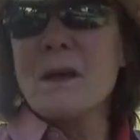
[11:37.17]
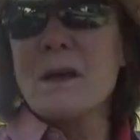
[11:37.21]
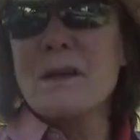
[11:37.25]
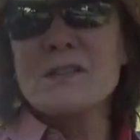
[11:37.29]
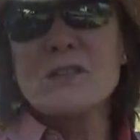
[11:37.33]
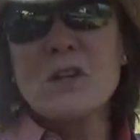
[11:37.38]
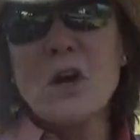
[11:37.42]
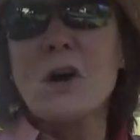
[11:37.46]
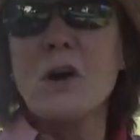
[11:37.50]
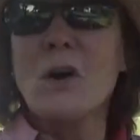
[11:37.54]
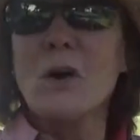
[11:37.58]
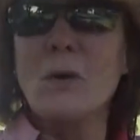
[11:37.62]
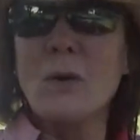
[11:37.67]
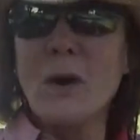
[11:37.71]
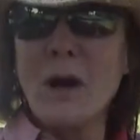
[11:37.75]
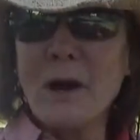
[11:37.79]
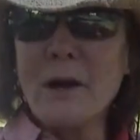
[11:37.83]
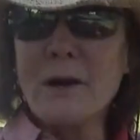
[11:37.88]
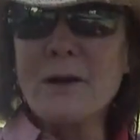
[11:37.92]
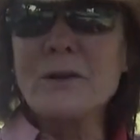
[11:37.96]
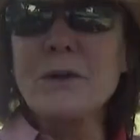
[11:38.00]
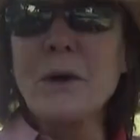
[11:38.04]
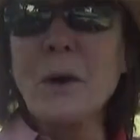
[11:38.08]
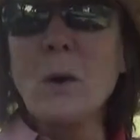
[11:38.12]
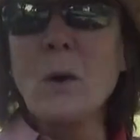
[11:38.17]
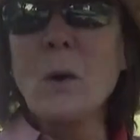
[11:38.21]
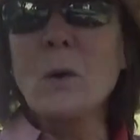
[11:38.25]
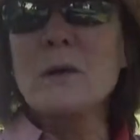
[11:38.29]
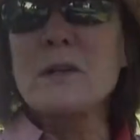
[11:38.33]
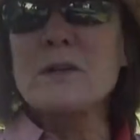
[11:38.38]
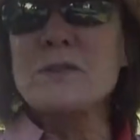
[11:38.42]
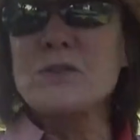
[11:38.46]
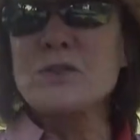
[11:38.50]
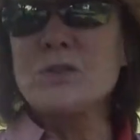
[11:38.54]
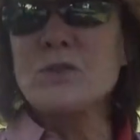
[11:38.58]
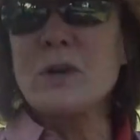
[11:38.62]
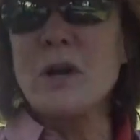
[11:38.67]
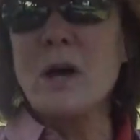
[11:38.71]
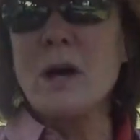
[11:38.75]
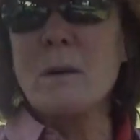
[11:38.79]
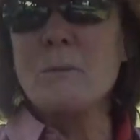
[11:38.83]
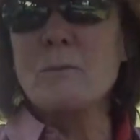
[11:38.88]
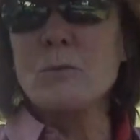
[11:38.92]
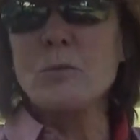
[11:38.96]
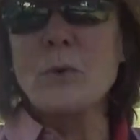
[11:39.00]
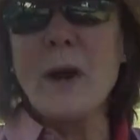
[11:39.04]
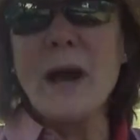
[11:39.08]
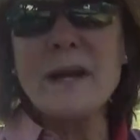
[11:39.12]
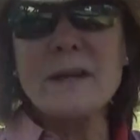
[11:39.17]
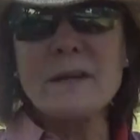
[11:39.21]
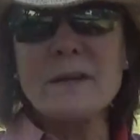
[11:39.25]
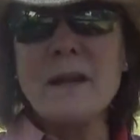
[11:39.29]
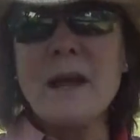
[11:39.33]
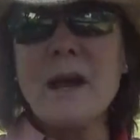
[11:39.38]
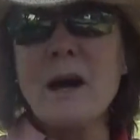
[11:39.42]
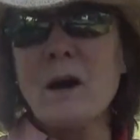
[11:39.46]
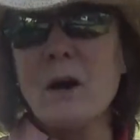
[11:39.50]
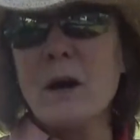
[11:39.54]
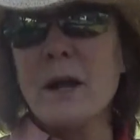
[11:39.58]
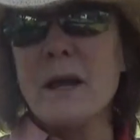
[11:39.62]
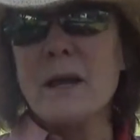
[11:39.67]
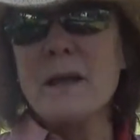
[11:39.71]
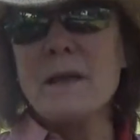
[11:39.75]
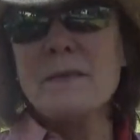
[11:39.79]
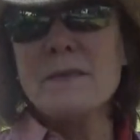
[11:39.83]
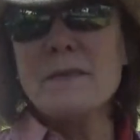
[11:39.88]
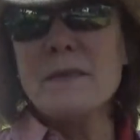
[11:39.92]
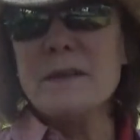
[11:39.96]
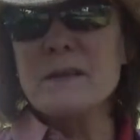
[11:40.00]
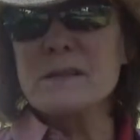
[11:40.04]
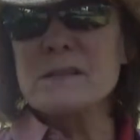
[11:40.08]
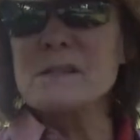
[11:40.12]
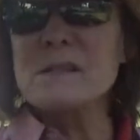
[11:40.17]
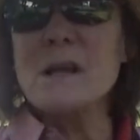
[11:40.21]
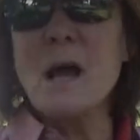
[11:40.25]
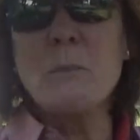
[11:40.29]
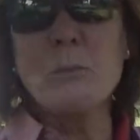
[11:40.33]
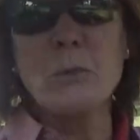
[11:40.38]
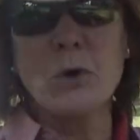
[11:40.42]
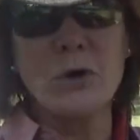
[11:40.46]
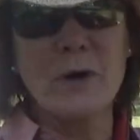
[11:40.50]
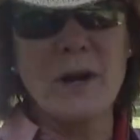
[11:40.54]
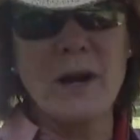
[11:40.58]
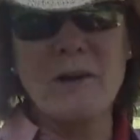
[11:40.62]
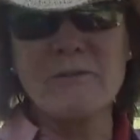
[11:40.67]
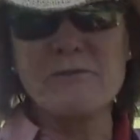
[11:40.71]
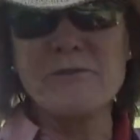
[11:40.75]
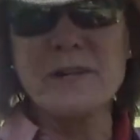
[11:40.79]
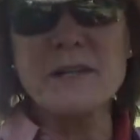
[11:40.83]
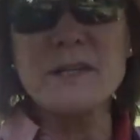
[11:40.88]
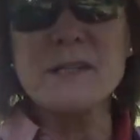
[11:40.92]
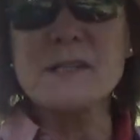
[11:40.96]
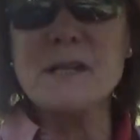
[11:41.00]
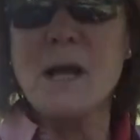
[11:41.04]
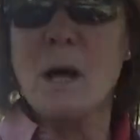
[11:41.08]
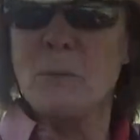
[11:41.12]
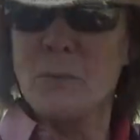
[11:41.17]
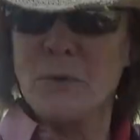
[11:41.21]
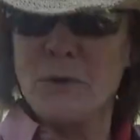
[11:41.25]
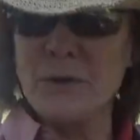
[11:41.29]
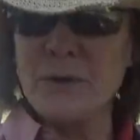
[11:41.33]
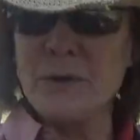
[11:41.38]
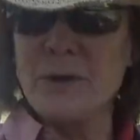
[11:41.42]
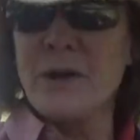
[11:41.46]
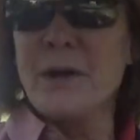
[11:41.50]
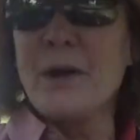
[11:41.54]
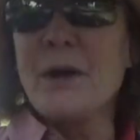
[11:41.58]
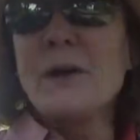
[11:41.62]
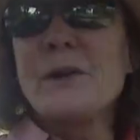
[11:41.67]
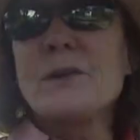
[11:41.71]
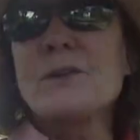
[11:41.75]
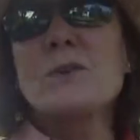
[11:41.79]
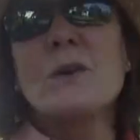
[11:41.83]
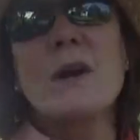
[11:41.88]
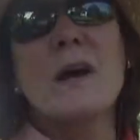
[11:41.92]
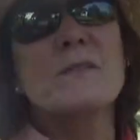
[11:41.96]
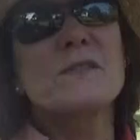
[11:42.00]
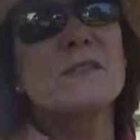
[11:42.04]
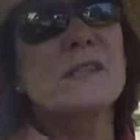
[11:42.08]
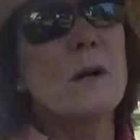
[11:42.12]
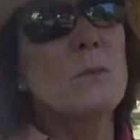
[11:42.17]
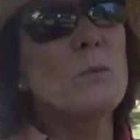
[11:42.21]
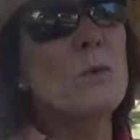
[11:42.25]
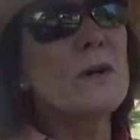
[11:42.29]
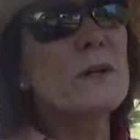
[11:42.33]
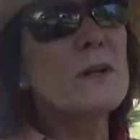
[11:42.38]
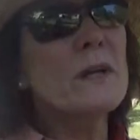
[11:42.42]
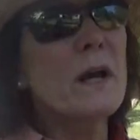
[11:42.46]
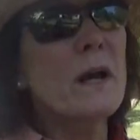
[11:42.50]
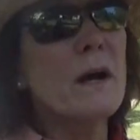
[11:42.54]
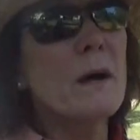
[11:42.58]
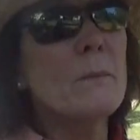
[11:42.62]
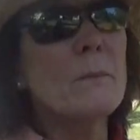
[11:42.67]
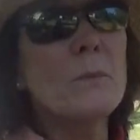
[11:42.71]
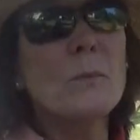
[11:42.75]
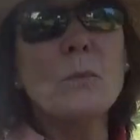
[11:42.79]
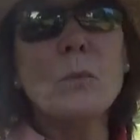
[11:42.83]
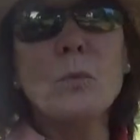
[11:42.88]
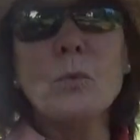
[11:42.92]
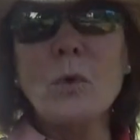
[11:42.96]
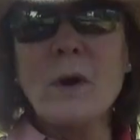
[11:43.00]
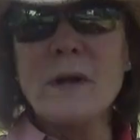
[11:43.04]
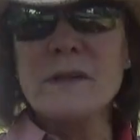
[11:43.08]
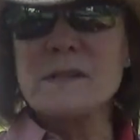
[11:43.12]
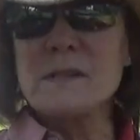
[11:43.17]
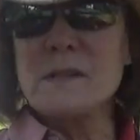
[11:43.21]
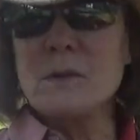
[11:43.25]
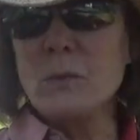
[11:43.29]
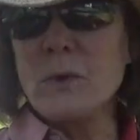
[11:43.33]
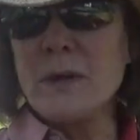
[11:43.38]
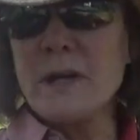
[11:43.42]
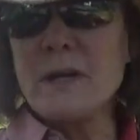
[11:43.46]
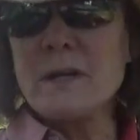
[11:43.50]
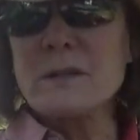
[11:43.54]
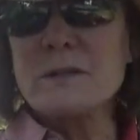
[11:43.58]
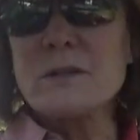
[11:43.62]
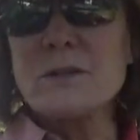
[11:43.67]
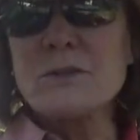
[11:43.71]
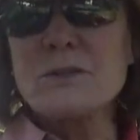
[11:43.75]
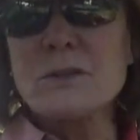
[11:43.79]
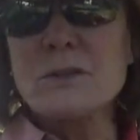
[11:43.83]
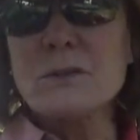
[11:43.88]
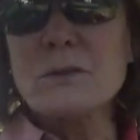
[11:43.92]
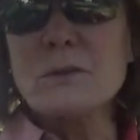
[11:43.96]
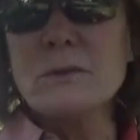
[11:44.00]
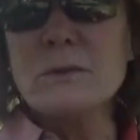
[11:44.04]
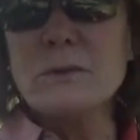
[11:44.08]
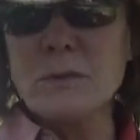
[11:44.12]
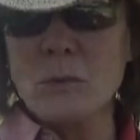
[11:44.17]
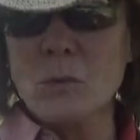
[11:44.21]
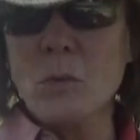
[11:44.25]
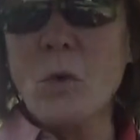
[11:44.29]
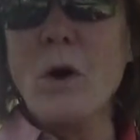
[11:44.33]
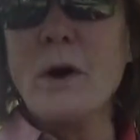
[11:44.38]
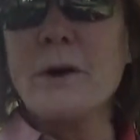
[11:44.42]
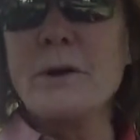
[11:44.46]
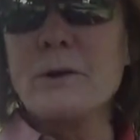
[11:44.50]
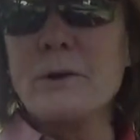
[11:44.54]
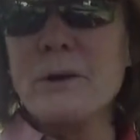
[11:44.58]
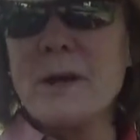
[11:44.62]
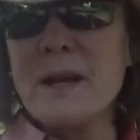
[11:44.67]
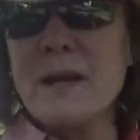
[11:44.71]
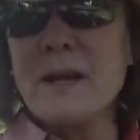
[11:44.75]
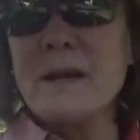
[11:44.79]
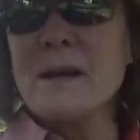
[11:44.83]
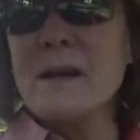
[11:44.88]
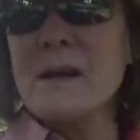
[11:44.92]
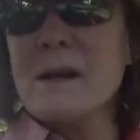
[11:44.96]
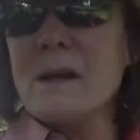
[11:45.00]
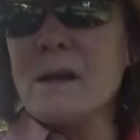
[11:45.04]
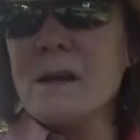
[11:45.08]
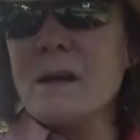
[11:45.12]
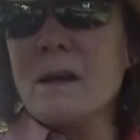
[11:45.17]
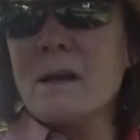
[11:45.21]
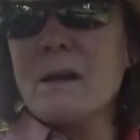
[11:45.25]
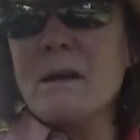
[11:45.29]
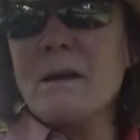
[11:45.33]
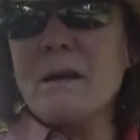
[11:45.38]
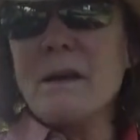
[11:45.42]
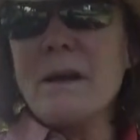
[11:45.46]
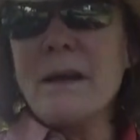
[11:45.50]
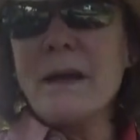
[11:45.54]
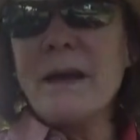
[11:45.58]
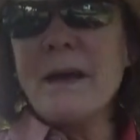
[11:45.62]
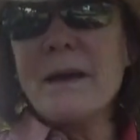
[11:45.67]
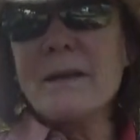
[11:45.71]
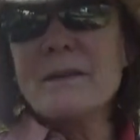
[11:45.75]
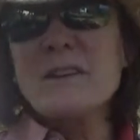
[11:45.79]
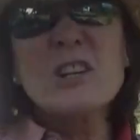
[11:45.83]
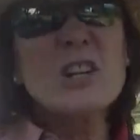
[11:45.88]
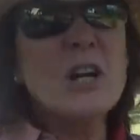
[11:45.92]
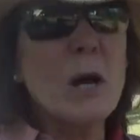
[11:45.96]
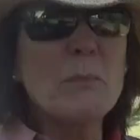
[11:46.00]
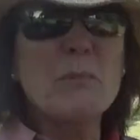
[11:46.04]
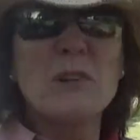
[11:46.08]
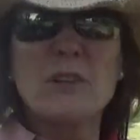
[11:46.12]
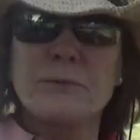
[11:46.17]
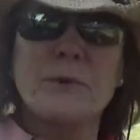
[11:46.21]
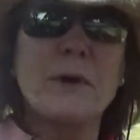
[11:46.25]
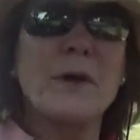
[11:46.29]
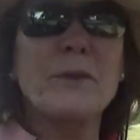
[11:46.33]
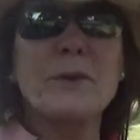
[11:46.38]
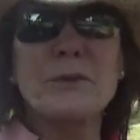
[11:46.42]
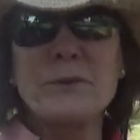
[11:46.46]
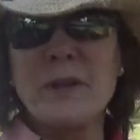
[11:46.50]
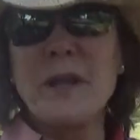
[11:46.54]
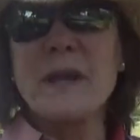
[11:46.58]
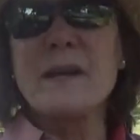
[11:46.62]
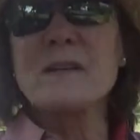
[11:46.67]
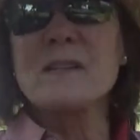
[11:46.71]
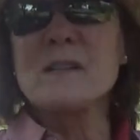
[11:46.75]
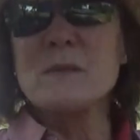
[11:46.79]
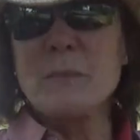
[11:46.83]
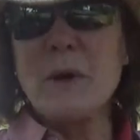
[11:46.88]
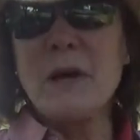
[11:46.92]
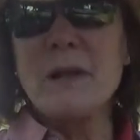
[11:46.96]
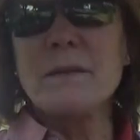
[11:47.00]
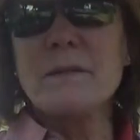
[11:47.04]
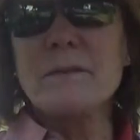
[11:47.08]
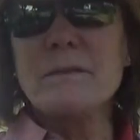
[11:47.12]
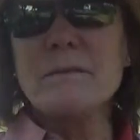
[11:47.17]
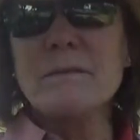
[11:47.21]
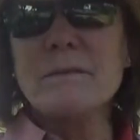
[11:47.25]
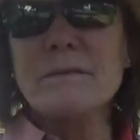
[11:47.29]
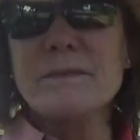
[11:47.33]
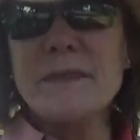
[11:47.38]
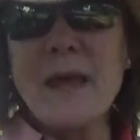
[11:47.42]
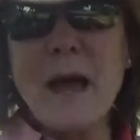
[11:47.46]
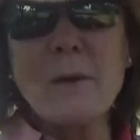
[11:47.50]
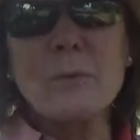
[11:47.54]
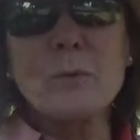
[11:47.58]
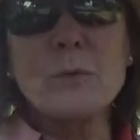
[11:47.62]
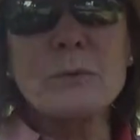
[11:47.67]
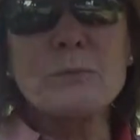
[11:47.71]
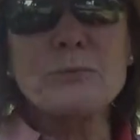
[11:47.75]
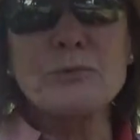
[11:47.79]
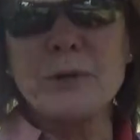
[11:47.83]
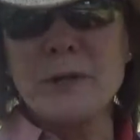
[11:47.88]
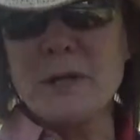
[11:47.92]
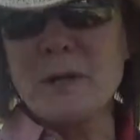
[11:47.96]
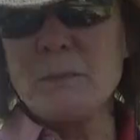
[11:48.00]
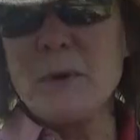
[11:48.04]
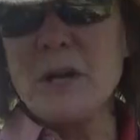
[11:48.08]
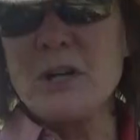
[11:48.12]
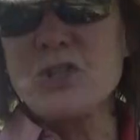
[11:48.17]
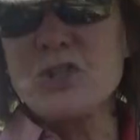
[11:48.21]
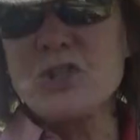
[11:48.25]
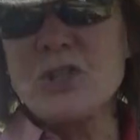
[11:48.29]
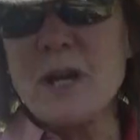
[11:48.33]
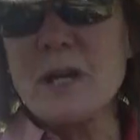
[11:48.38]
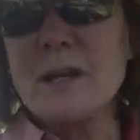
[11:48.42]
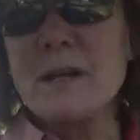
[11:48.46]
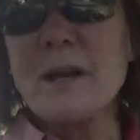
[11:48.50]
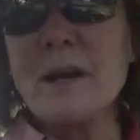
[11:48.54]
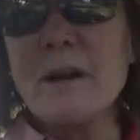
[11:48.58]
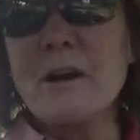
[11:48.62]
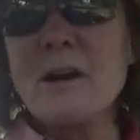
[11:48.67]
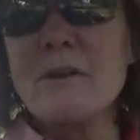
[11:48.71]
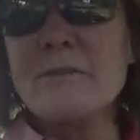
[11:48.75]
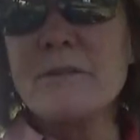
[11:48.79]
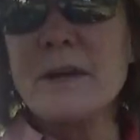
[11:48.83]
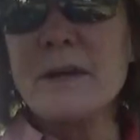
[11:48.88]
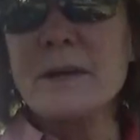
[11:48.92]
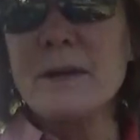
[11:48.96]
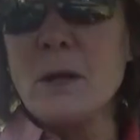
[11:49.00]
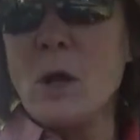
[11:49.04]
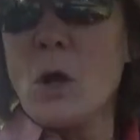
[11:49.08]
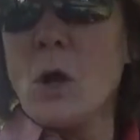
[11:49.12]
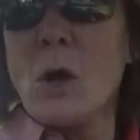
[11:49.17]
So our goal is to come right now in the summer, every summer, to have someone come once a week to do the watering and a couple of other things, but that would pretty much take care of it.